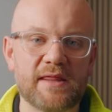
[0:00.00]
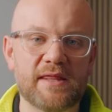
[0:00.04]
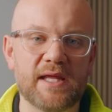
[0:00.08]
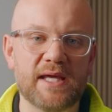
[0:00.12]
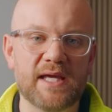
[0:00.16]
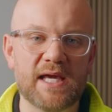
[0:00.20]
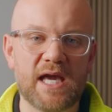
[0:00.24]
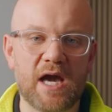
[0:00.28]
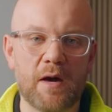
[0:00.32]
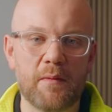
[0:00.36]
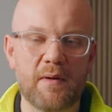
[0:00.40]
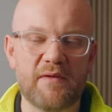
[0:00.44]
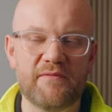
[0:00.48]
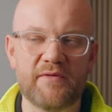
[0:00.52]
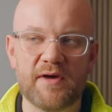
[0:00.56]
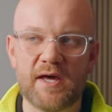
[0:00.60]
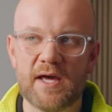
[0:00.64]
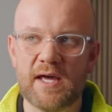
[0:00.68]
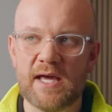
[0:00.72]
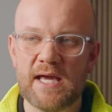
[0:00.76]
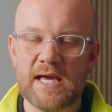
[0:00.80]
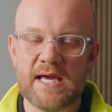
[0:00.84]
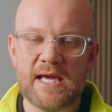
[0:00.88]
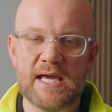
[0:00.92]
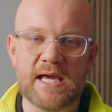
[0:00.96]
think,
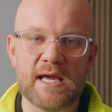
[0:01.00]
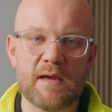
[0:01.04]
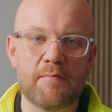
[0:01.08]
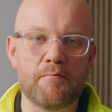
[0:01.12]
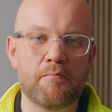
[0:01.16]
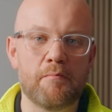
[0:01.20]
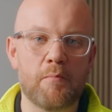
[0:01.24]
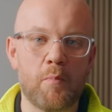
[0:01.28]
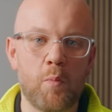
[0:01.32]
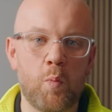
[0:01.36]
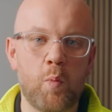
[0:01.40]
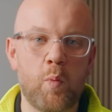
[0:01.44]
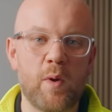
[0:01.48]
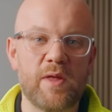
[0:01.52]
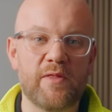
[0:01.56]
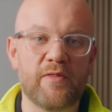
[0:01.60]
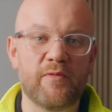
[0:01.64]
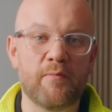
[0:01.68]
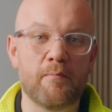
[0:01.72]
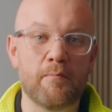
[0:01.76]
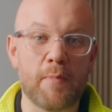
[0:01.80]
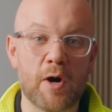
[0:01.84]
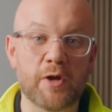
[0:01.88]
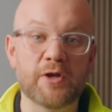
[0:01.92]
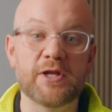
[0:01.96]
however,
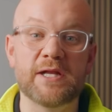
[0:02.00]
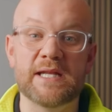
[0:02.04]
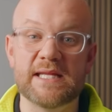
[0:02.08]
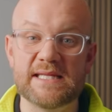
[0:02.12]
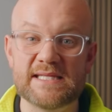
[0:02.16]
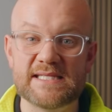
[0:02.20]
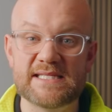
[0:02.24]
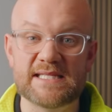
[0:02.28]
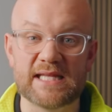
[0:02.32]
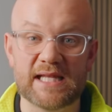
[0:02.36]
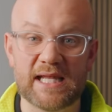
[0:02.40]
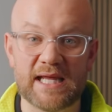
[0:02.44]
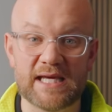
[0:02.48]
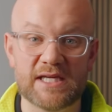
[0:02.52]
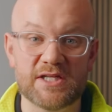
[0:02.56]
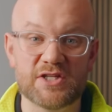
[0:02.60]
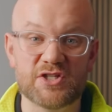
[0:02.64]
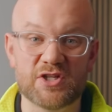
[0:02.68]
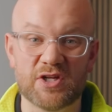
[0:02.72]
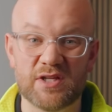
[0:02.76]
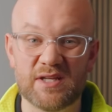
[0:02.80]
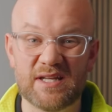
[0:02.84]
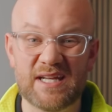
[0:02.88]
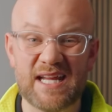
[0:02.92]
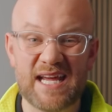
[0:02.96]
with modern
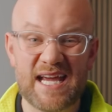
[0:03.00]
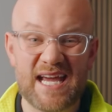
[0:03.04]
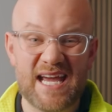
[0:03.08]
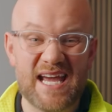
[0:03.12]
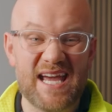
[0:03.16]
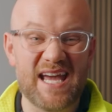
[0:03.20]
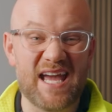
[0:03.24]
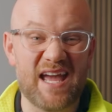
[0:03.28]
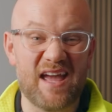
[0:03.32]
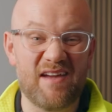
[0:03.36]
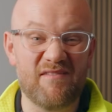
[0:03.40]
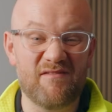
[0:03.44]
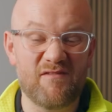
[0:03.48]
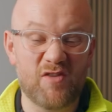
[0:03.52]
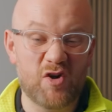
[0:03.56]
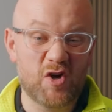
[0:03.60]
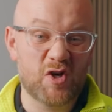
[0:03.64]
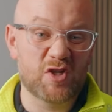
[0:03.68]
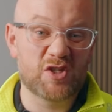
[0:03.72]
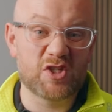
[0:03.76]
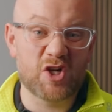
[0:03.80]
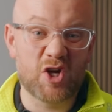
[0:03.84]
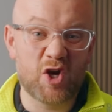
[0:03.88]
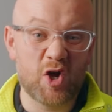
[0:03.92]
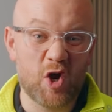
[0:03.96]
installation,
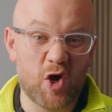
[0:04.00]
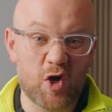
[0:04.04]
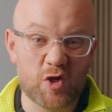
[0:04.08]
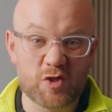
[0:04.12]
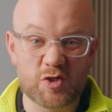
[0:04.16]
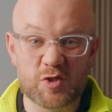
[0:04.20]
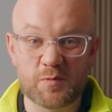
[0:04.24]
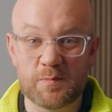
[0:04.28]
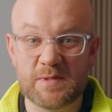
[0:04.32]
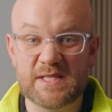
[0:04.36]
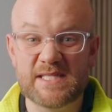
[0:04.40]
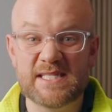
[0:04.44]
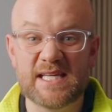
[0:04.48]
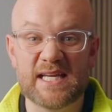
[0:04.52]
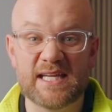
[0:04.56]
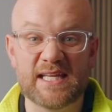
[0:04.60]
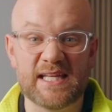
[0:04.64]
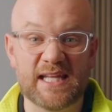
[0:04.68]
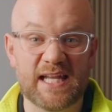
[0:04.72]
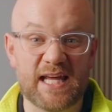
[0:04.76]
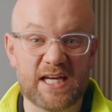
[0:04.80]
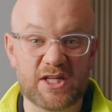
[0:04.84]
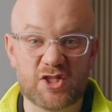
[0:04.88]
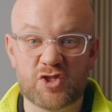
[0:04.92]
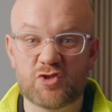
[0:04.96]
inverter costs,
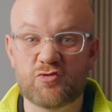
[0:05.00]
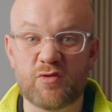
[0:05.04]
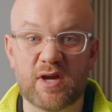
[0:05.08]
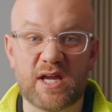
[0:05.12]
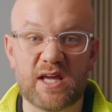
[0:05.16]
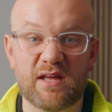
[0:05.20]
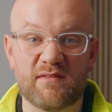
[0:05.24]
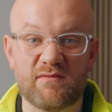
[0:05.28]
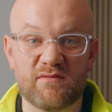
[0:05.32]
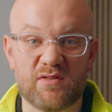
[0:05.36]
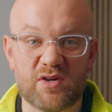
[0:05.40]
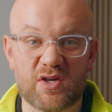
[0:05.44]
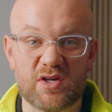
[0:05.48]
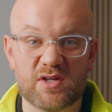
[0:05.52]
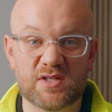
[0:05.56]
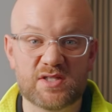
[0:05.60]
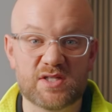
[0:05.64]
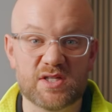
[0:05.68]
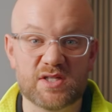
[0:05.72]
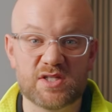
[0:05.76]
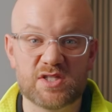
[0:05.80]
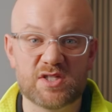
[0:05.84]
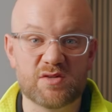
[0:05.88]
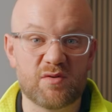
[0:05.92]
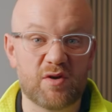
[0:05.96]
particularly like string
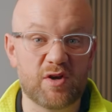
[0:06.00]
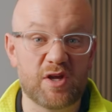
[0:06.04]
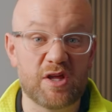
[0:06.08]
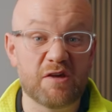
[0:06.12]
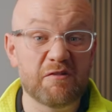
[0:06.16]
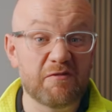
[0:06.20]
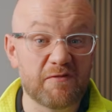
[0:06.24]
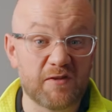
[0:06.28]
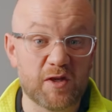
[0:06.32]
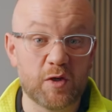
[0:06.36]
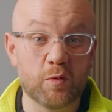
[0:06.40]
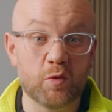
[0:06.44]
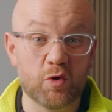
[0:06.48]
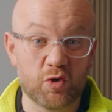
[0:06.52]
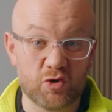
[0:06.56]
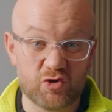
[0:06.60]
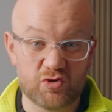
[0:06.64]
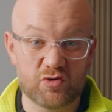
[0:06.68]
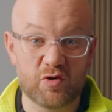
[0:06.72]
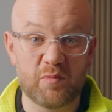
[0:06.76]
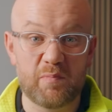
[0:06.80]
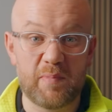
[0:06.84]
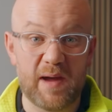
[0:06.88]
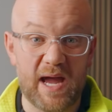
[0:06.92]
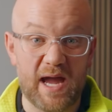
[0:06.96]
inverters, are only a few
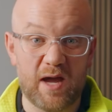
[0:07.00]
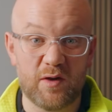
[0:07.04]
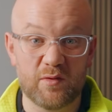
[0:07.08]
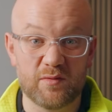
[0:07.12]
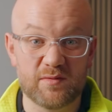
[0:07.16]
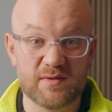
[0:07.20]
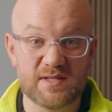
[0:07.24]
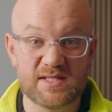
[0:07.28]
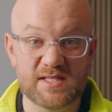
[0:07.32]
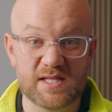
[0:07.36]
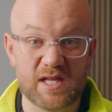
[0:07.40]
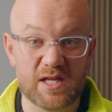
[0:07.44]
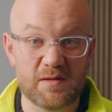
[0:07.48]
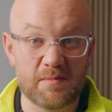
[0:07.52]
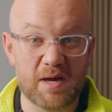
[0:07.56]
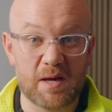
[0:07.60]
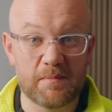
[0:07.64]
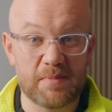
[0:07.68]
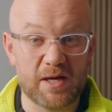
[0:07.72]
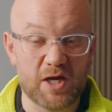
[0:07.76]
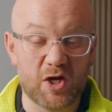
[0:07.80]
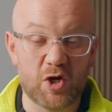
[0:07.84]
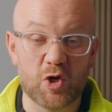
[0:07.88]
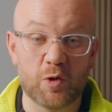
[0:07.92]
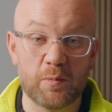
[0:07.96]
£100s, and then you
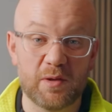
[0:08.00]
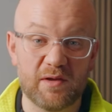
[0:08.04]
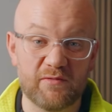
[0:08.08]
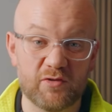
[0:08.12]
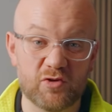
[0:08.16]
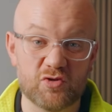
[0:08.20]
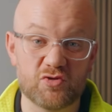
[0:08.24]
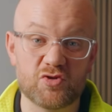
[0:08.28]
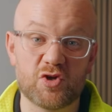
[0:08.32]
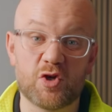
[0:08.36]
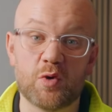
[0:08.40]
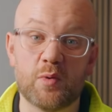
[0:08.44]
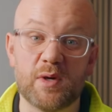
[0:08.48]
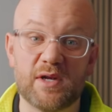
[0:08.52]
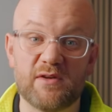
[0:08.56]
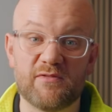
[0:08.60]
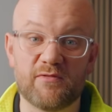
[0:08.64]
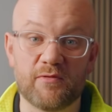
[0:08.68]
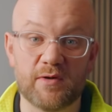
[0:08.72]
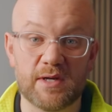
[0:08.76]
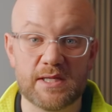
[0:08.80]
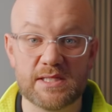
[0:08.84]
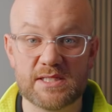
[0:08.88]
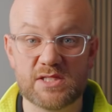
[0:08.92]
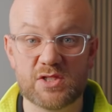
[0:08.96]
might pay a couple of £100
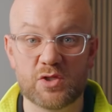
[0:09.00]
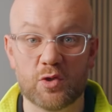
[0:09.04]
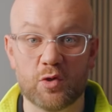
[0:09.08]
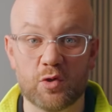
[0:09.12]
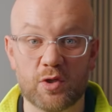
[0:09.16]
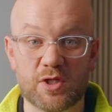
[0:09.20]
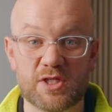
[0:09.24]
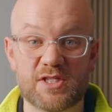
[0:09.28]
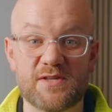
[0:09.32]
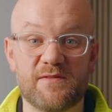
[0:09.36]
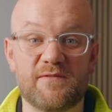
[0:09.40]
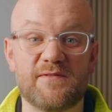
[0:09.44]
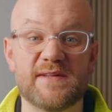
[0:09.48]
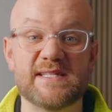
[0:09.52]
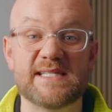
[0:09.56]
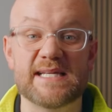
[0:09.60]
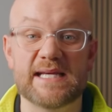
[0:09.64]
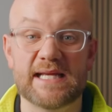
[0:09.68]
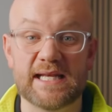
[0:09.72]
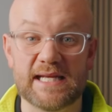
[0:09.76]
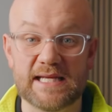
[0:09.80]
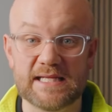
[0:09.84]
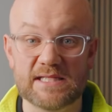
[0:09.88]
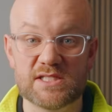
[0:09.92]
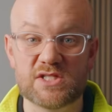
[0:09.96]
for an installer to
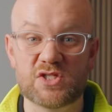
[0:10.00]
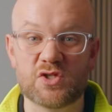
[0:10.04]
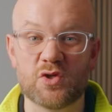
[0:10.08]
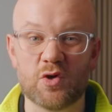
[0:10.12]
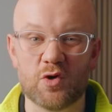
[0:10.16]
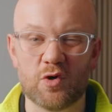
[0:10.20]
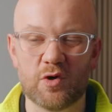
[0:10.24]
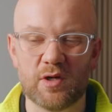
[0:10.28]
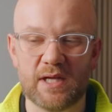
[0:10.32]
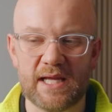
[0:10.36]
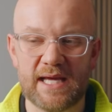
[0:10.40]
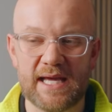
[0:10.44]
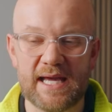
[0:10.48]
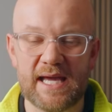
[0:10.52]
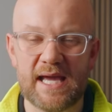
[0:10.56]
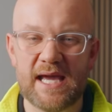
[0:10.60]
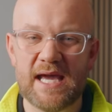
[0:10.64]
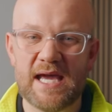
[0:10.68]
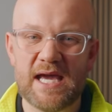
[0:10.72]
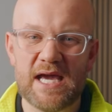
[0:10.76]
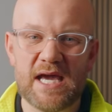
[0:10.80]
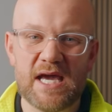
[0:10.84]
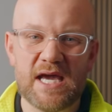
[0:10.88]
physically install it.